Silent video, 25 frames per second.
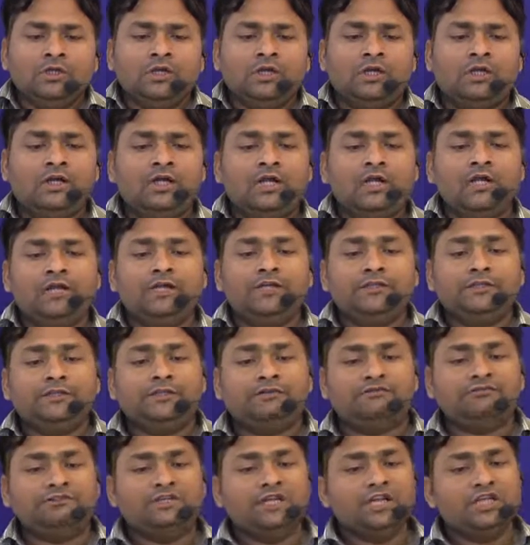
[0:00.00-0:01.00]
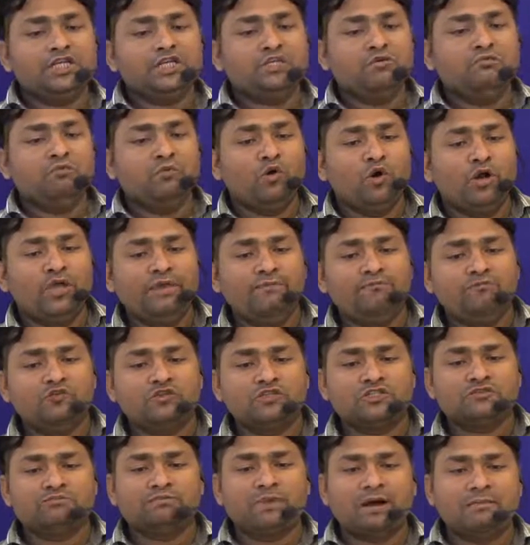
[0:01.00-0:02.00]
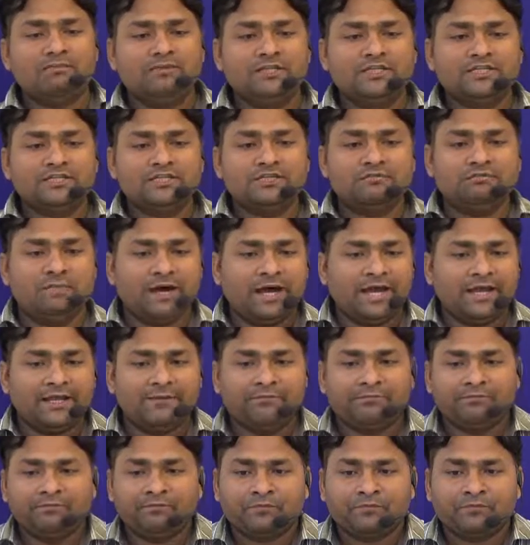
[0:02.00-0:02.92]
The finished poem was published by